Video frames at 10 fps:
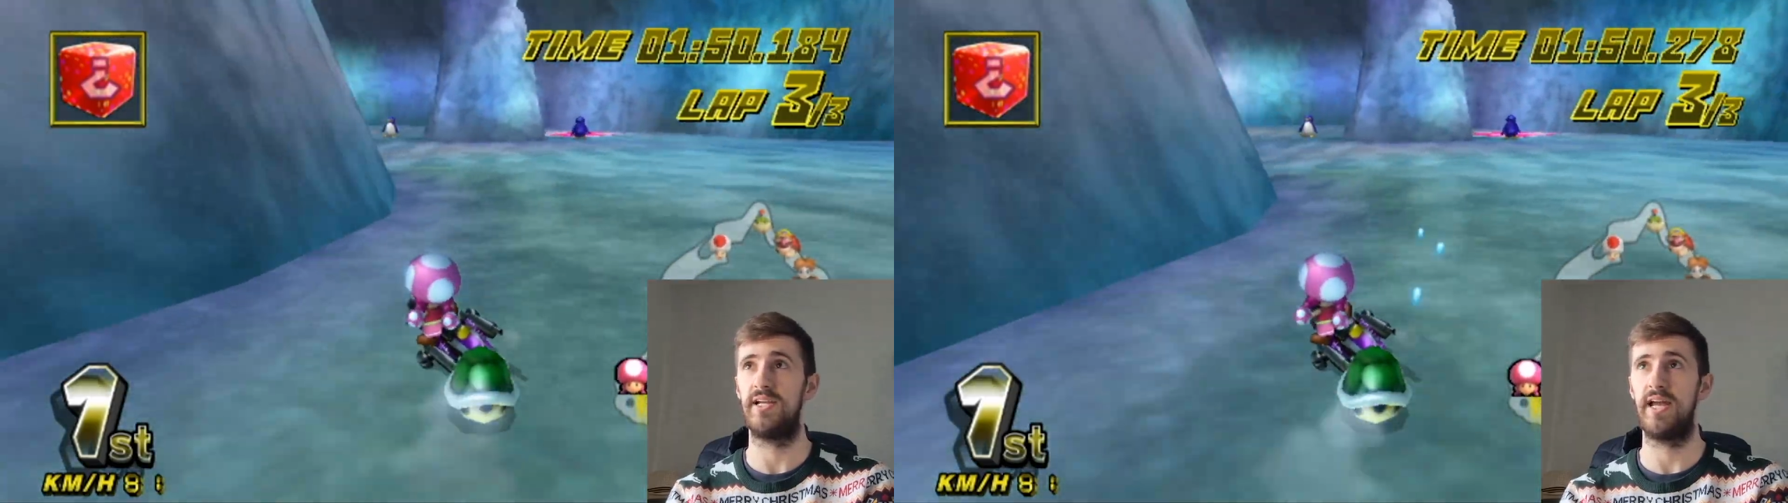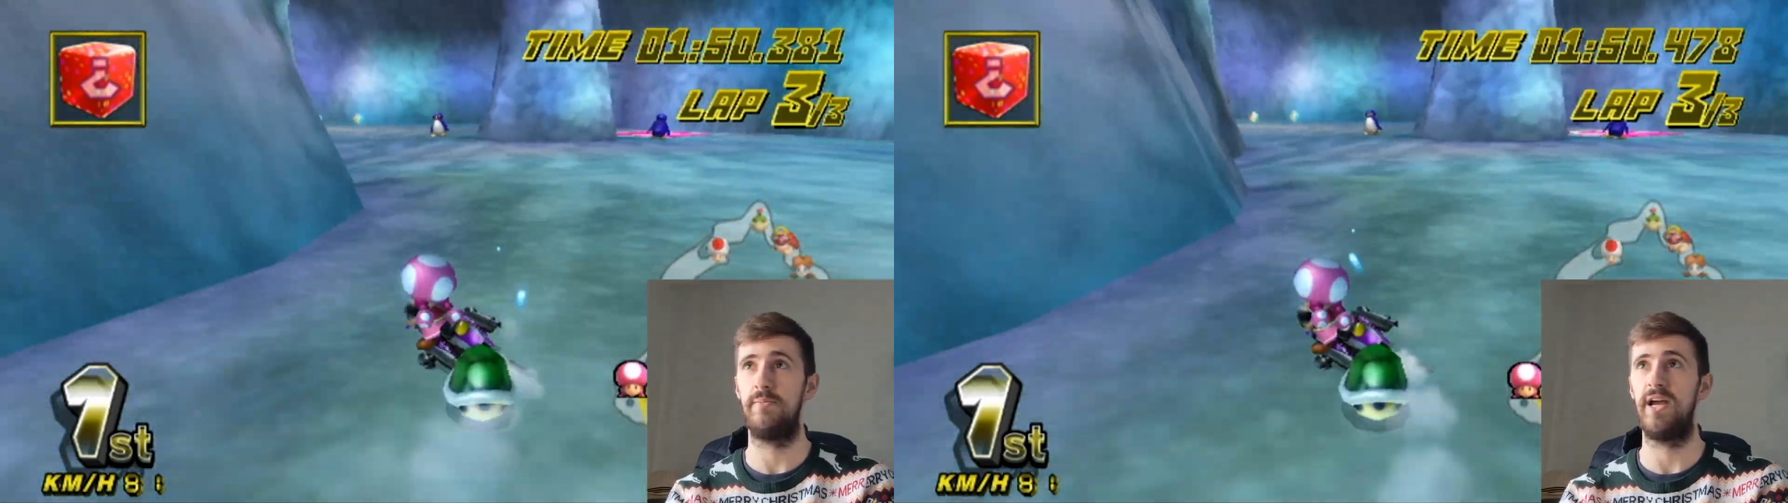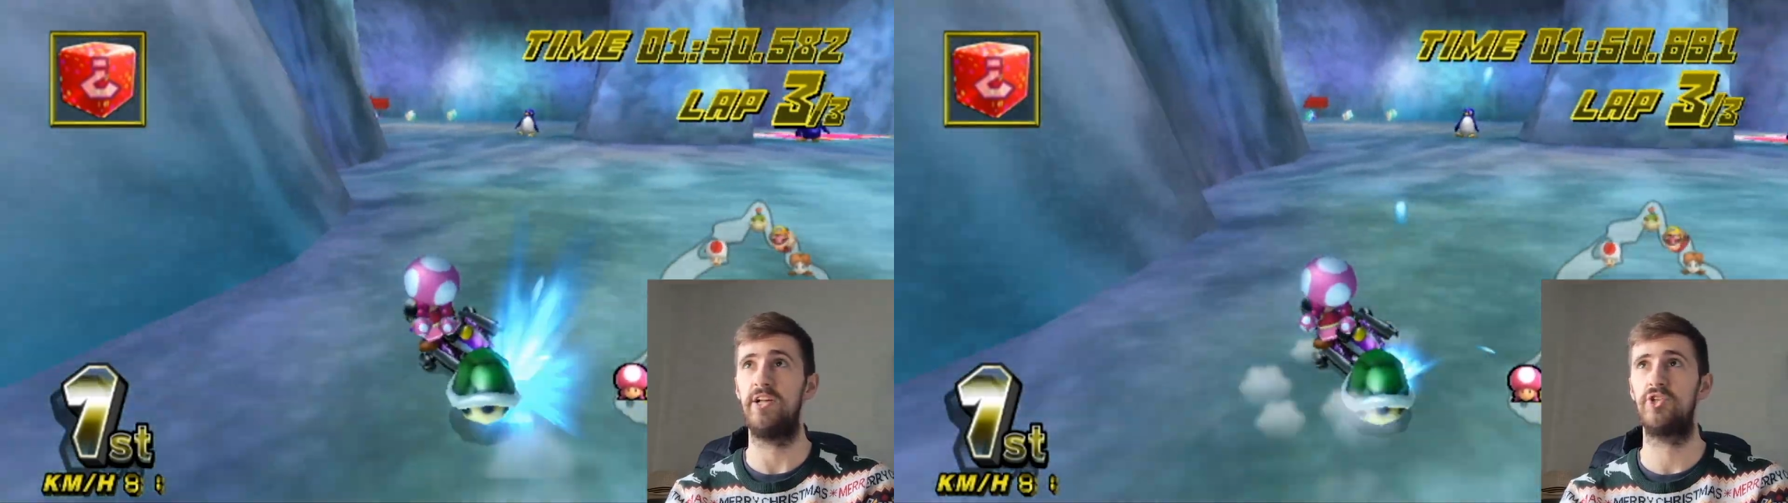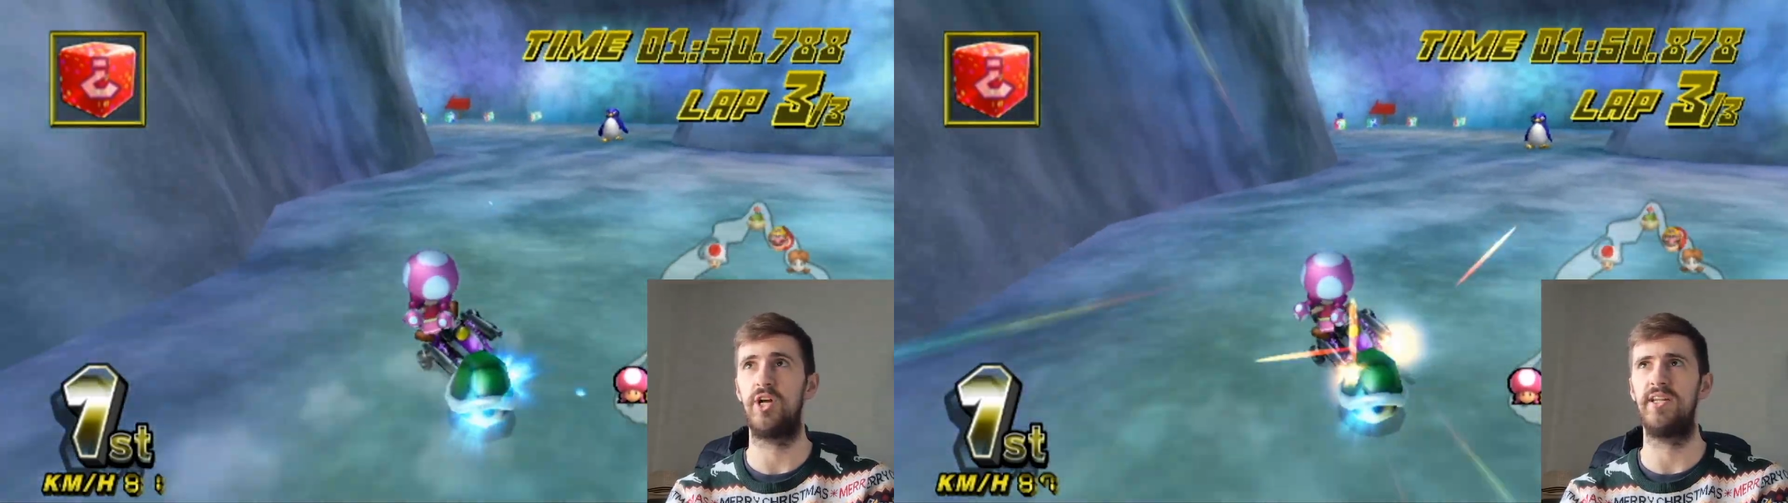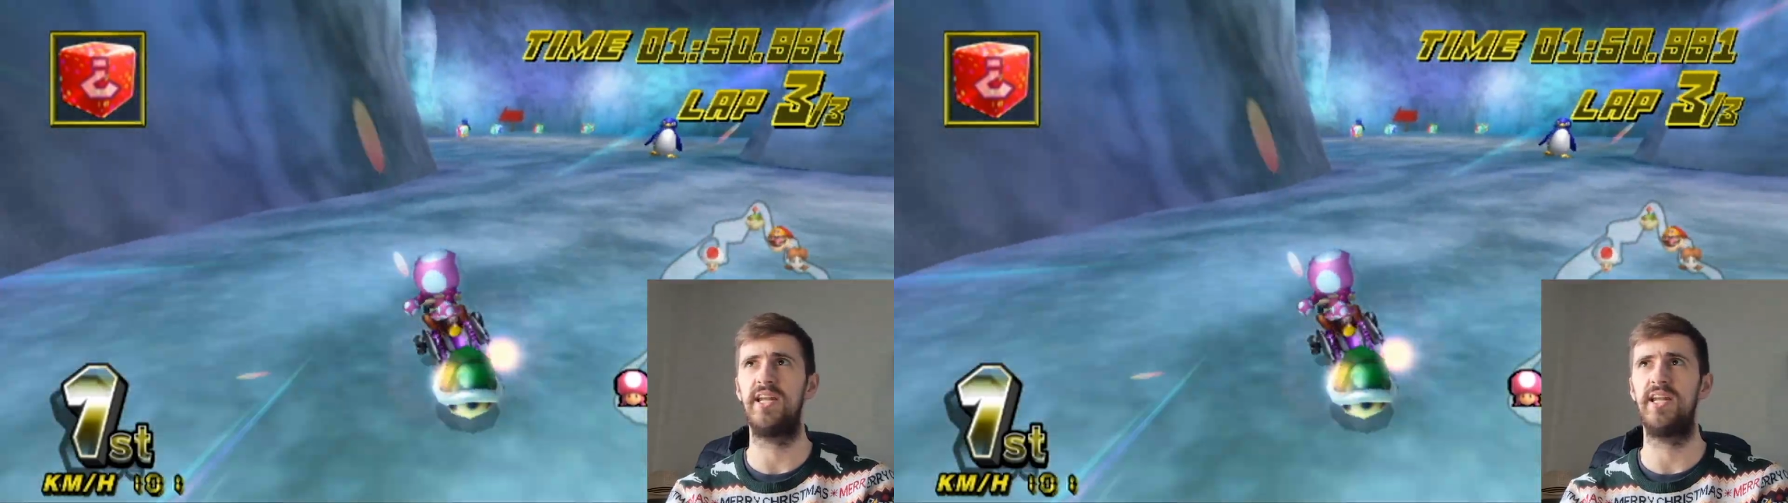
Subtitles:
kmh.